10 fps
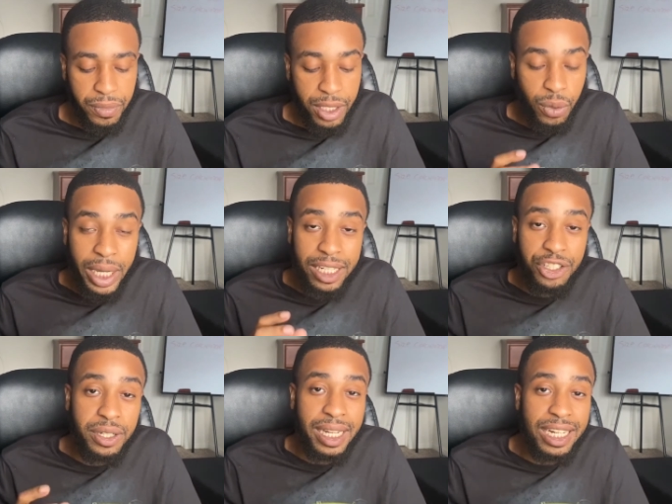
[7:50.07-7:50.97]
The way that
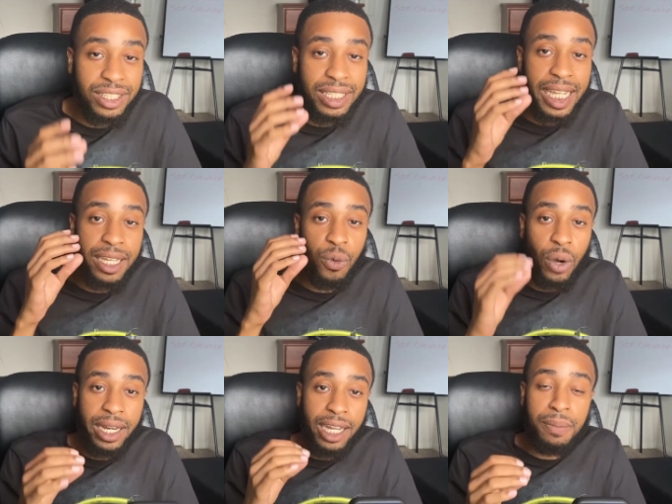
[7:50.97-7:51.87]
you can actually take
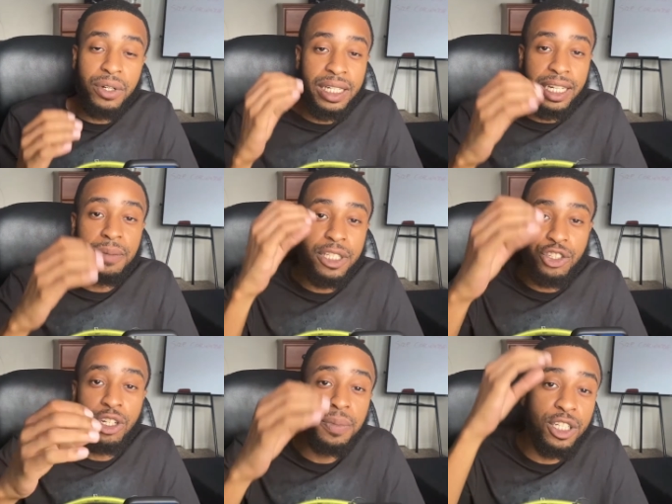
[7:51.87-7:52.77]
one number and double it,
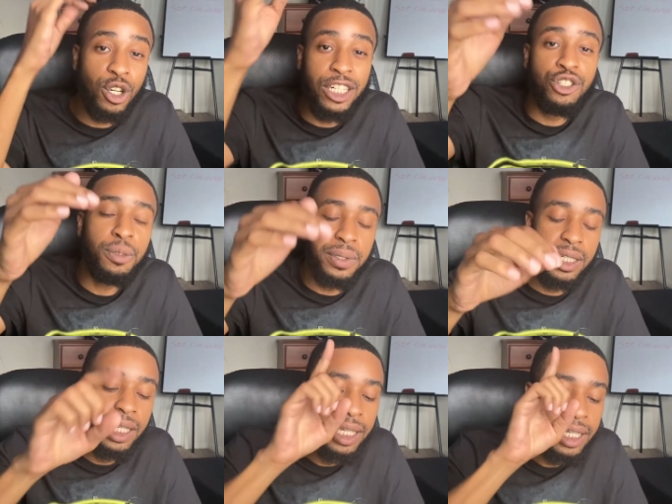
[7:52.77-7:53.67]
triple it, quadruple
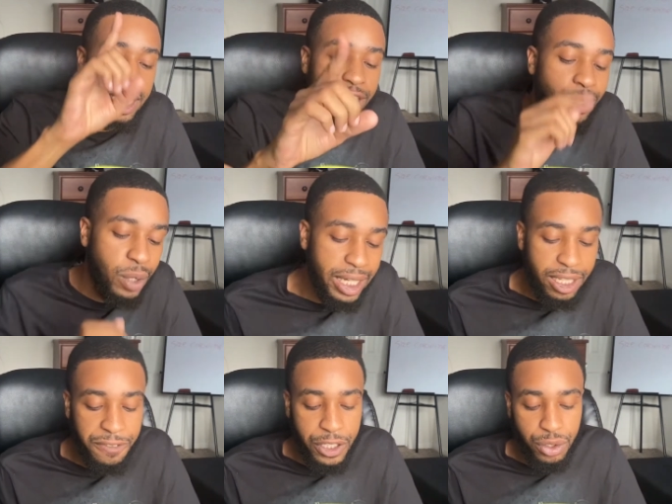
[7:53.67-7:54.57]
it in just one
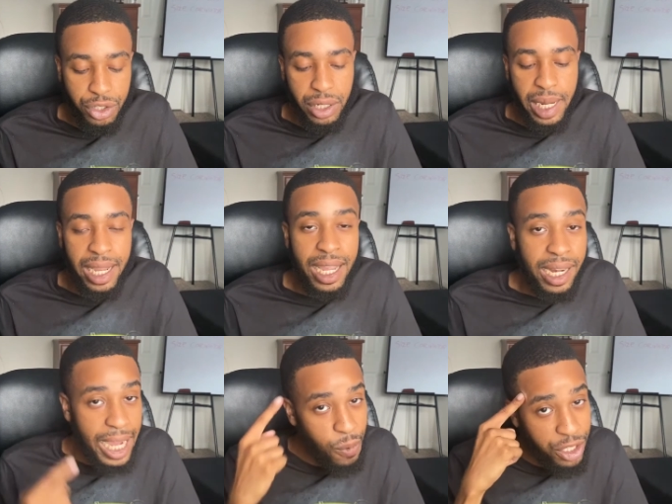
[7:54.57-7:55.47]
individual trade.
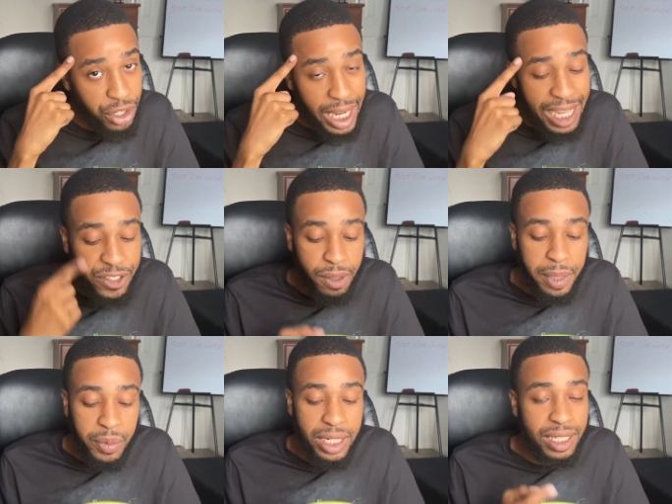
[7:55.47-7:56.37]
Now, I want you guys to
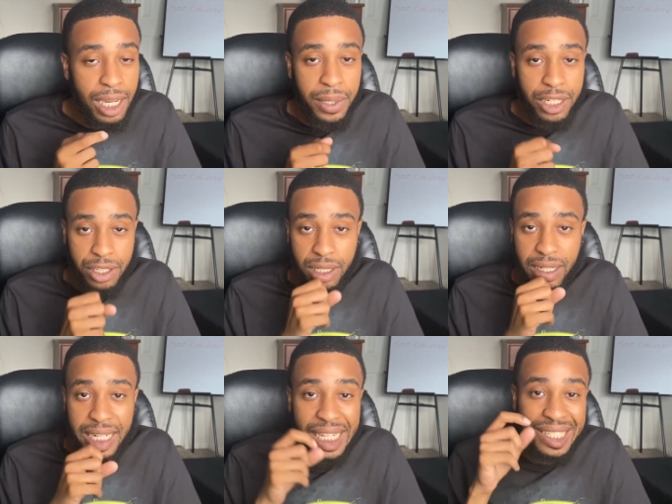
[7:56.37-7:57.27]
remember this number that you're
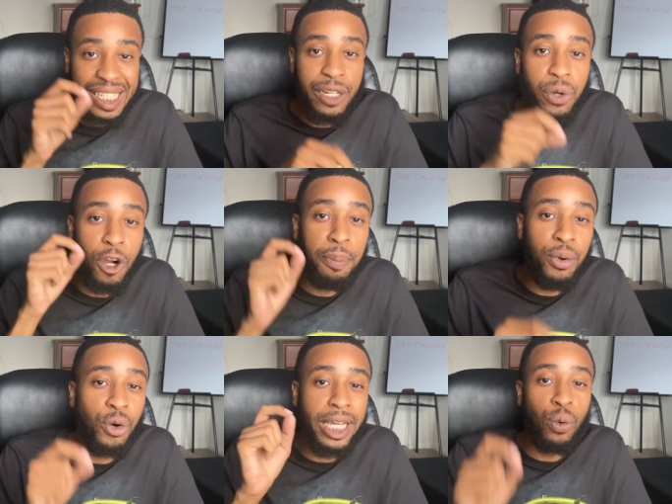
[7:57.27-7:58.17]
looking at,
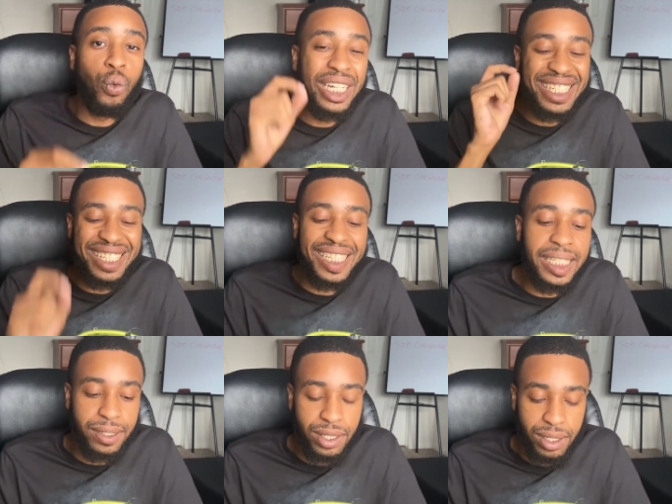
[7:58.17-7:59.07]

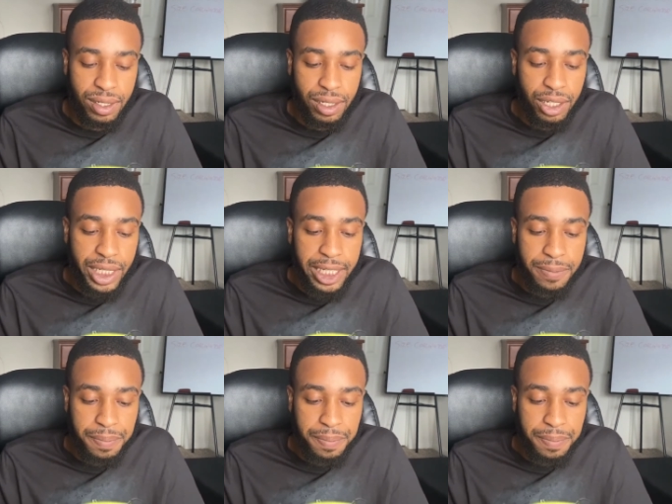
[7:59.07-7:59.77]
0.16, okay?